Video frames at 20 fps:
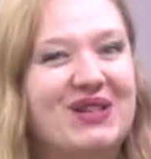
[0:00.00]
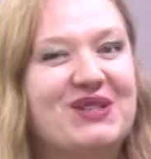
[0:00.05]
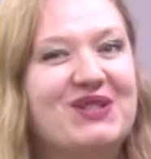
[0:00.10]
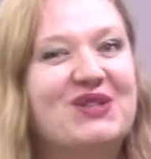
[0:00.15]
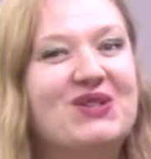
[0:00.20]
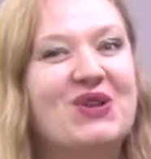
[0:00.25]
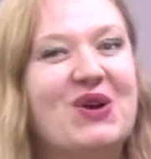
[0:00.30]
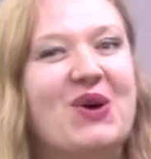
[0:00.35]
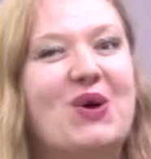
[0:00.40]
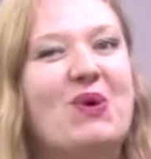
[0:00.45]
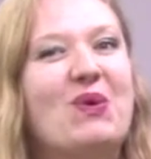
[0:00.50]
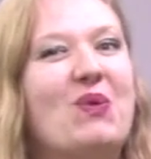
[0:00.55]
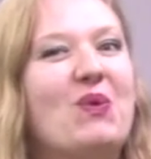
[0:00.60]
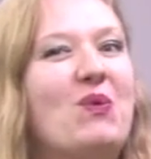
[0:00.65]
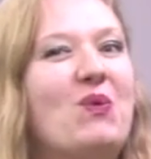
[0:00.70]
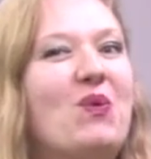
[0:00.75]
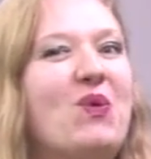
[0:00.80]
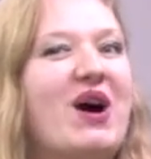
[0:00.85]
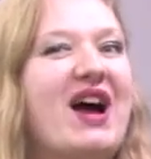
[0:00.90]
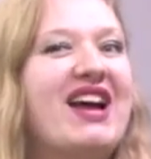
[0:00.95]
So
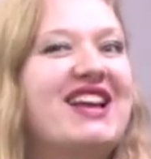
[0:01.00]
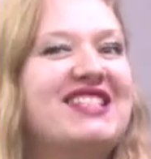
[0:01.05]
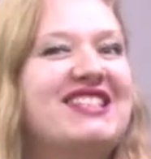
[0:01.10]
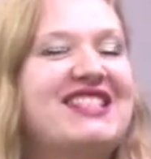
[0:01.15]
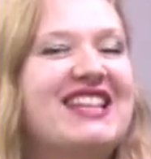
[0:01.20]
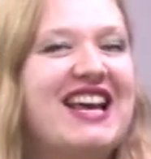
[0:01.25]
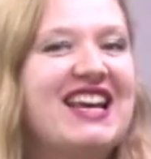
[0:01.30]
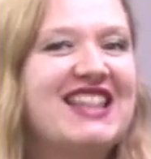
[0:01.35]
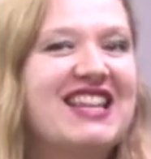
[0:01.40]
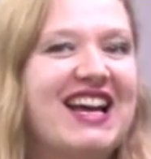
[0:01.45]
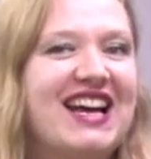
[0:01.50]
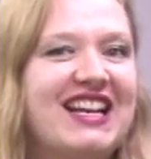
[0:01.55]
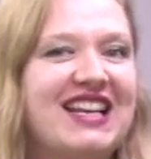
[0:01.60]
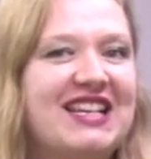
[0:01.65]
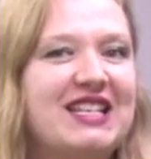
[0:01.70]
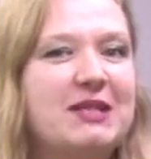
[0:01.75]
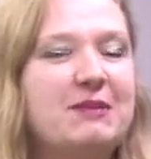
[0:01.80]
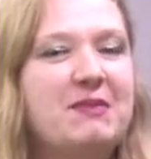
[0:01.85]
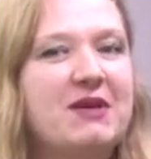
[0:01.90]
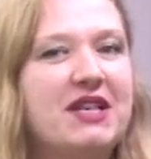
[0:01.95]
why I say that
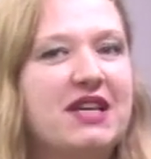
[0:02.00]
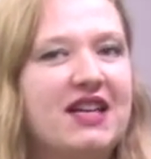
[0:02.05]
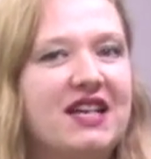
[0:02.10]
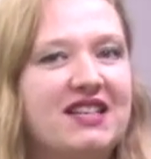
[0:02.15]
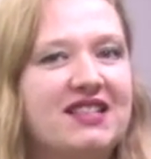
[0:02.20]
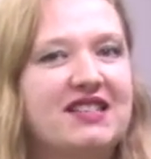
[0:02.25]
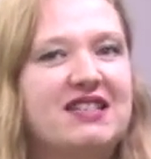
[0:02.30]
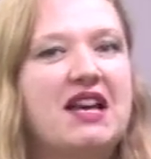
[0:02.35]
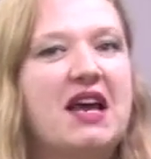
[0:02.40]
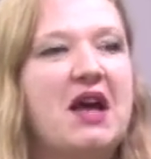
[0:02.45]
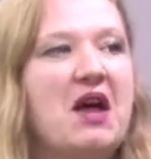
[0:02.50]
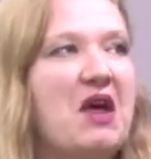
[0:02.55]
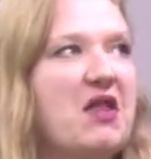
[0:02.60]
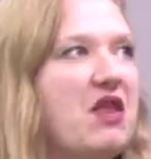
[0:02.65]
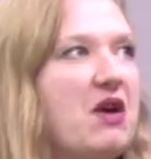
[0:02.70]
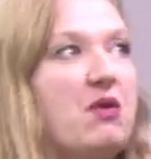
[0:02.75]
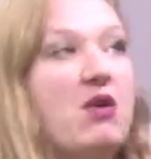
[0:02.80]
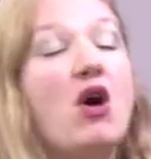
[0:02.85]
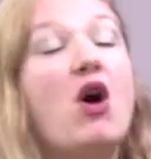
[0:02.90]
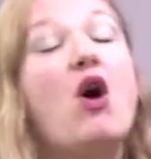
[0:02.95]
is because
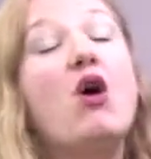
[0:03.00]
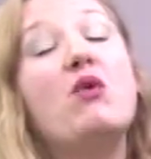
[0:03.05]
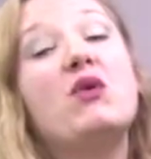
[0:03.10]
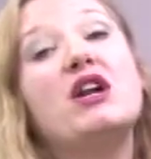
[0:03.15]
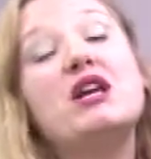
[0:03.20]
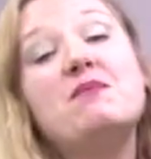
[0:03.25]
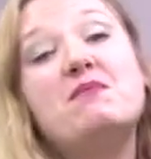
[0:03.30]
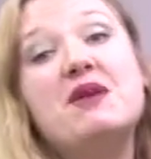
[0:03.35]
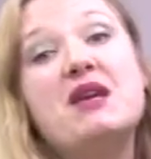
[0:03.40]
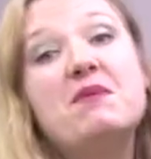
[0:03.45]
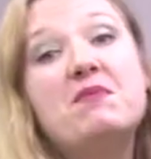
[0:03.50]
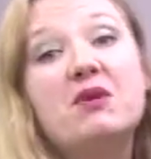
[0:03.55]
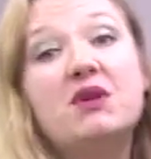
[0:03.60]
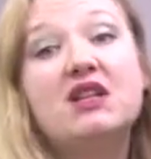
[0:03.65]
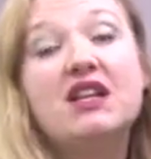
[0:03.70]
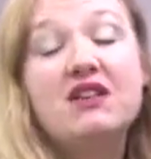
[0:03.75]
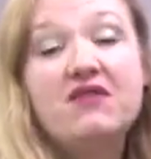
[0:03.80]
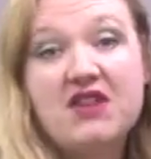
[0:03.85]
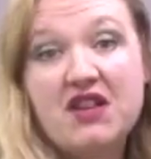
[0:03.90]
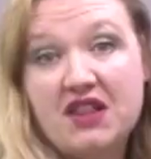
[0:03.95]
there were already
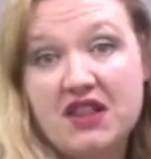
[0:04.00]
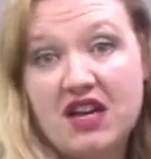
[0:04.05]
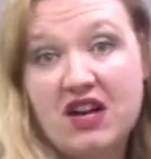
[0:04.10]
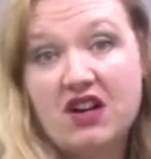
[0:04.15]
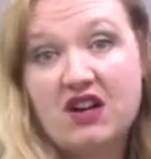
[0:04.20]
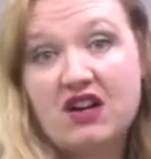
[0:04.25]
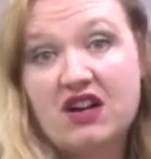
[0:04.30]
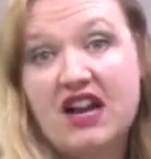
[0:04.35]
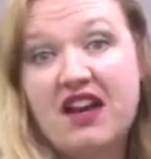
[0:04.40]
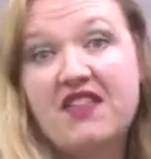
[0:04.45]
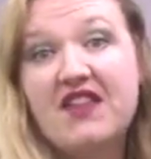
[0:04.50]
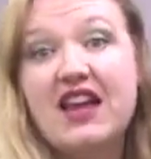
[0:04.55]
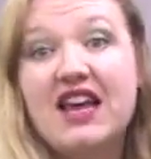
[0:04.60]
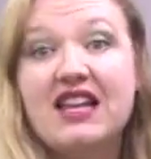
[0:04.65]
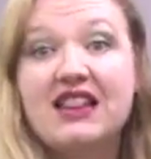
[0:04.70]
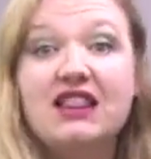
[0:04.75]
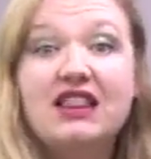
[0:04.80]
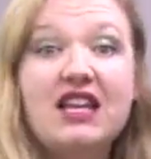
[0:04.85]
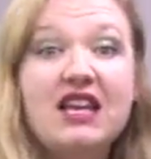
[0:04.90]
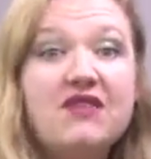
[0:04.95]
people living there, and they
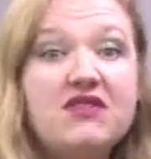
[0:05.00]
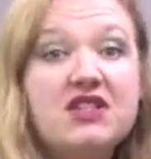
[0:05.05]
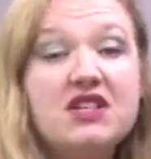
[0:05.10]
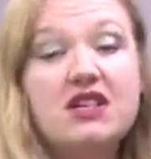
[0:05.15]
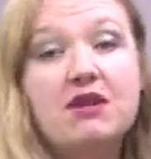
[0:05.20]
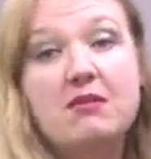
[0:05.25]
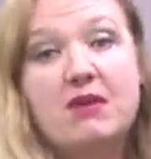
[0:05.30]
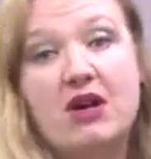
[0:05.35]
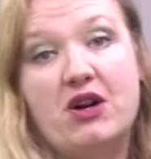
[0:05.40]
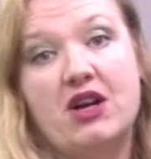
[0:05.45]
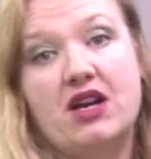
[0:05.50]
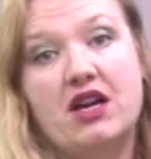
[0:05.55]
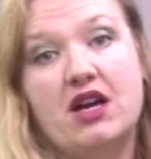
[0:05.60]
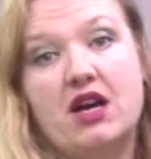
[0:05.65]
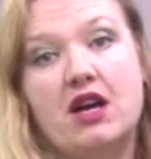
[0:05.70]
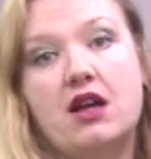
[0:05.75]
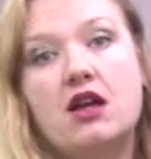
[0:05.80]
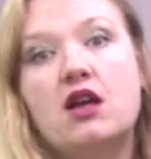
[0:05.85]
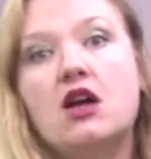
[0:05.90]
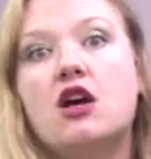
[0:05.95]
had lived in
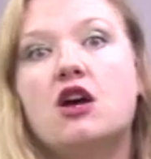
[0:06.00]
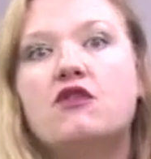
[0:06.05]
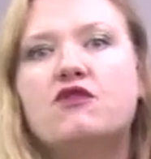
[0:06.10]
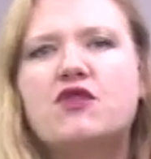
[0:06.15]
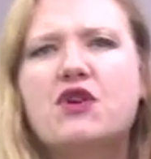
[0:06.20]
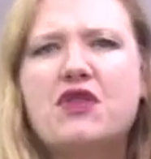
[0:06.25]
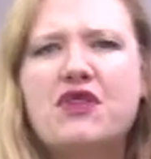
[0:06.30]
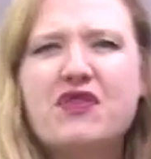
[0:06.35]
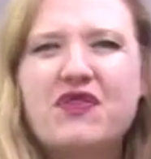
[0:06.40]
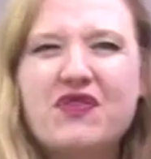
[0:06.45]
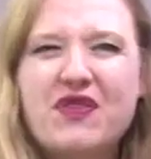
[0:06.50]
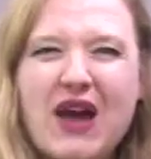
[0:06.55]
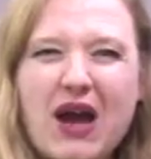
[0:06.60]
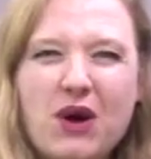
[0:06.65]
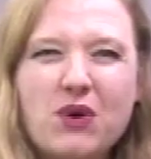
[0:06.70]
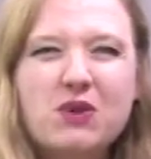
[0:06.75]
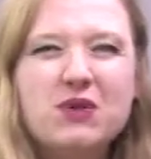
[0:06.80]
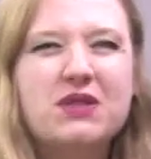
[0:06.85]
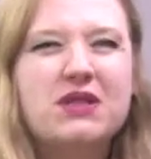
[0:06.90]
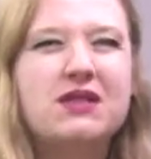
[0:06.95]
America for
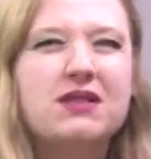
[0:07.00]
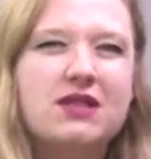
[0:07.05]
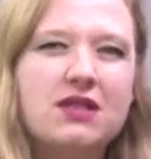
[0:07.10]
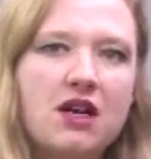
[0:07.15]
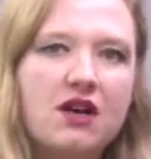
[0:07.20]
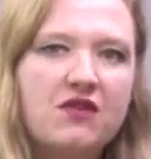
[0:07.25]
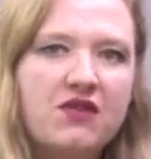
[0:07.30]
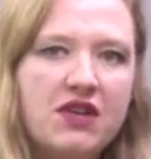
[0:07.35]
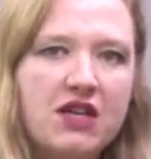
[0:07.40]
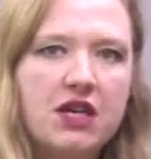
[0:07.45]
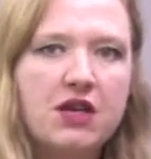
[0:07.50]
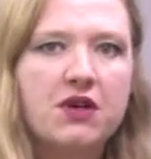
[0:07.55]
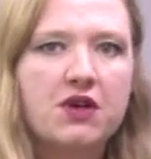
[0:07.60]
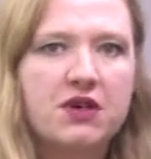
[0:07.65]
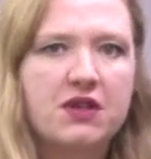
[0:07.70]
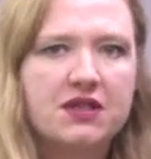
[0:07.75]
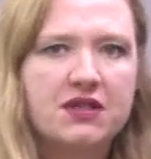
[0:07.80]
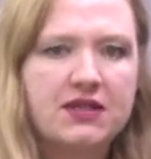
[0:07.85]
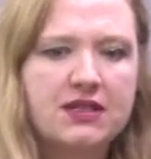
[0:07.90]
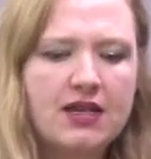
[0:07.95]
thousands of
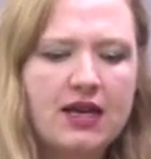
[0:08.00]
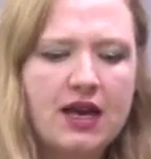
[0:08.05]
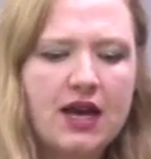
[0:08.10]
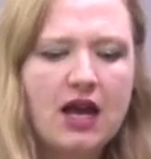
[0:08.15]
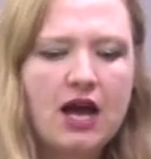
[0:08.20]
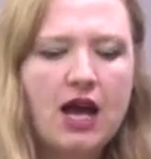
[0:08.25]
years.